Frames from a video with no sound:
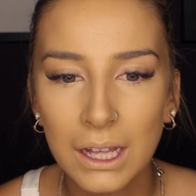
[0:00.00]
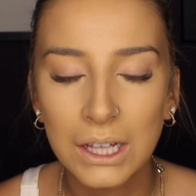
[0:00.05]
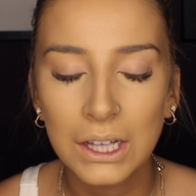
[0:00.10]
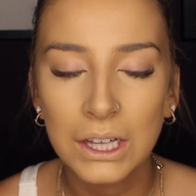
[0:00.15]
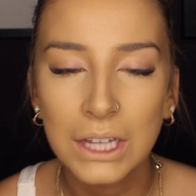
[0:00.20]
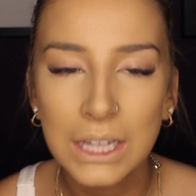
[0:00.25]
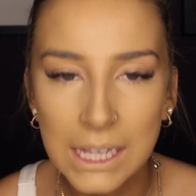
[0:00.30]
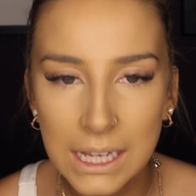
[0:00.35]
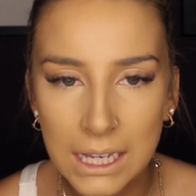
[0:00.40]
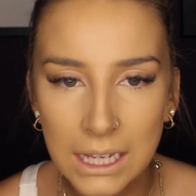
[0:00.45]

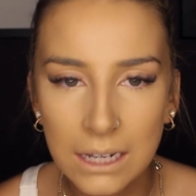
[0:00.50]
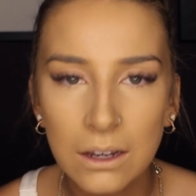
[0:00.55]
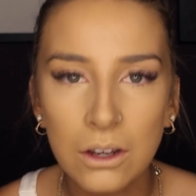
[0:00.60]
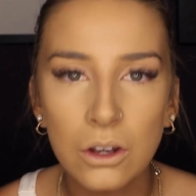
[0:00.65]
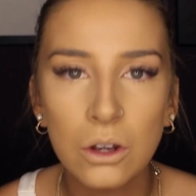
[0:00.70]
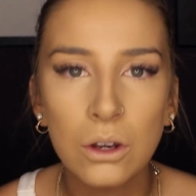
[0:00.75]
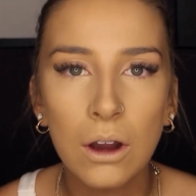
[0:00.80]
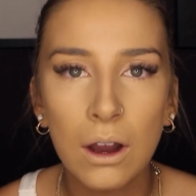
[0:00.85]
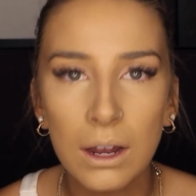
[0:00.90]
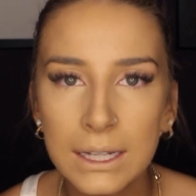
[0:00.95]

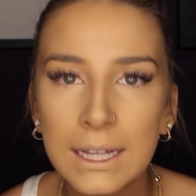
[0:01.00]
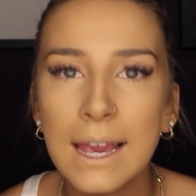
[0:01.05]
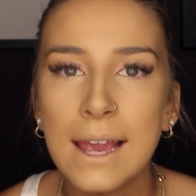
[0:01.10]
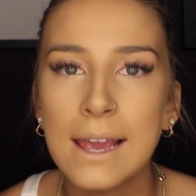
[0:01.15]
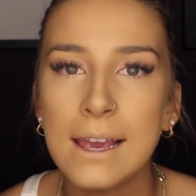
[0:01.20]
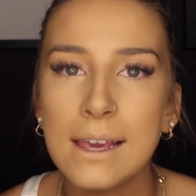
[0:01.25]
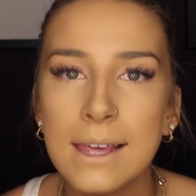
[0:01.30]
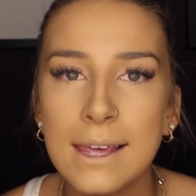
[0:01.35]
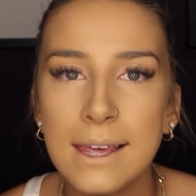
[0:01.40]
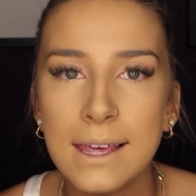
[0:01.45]
clean,
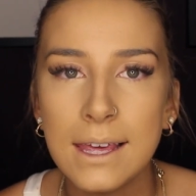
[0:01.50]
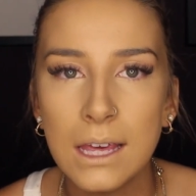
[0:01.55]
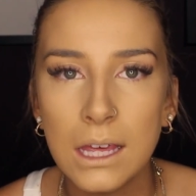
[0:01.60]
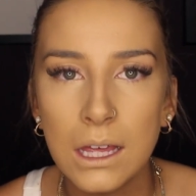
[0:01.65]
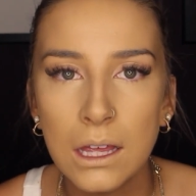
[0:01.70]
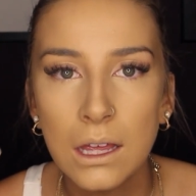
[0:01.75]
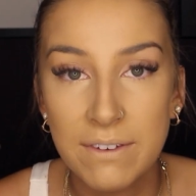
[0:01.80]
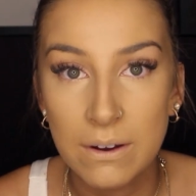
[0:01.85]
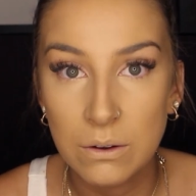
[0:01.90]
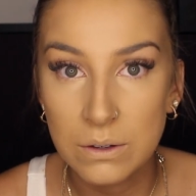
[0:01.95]

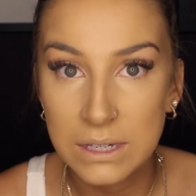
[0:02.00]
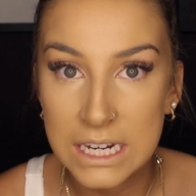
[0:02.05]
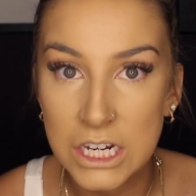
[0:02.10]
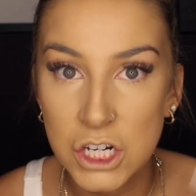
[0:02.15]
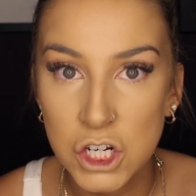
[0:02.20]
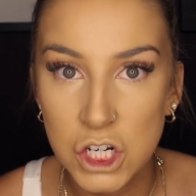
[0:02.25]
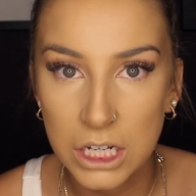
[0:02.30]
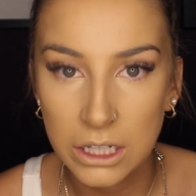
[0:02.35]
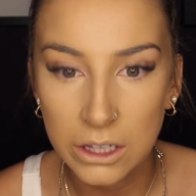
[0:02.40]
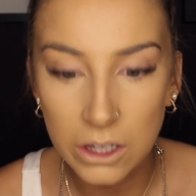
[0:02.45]
non-cakey
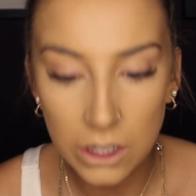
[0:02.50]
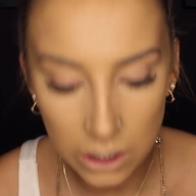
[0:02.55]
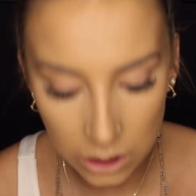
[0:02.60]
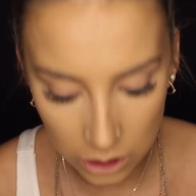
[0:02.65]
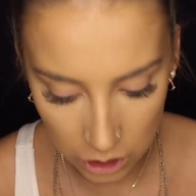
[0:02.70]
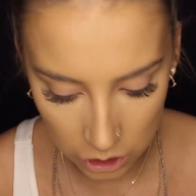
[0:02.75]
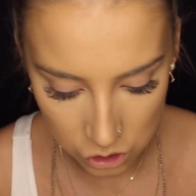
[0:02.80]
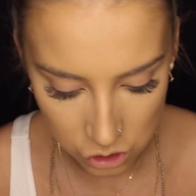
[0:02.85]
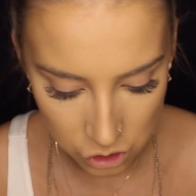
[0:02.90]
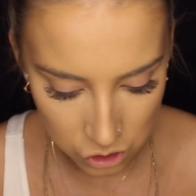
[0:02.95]
foundation
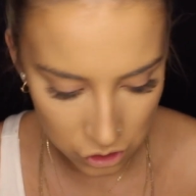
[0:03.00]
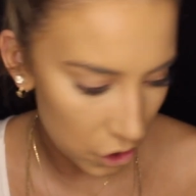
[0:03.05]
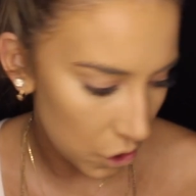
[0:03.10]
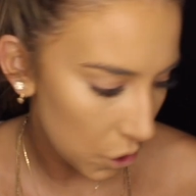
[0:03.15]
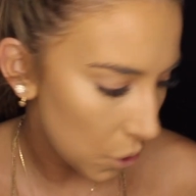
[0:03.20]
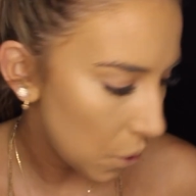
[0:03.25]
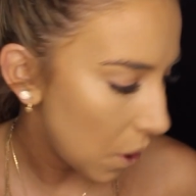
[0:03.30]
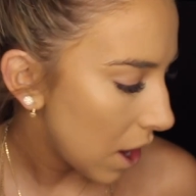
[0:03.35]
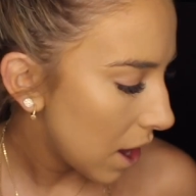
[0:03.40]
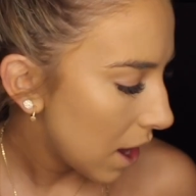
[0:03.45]
look.
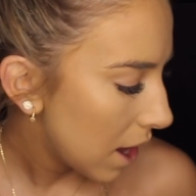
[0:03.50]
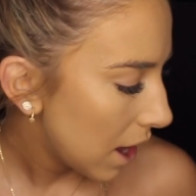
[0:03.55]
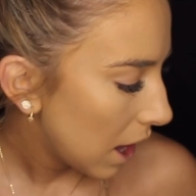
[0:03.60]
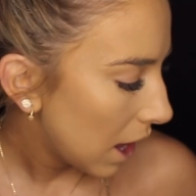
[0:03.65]
So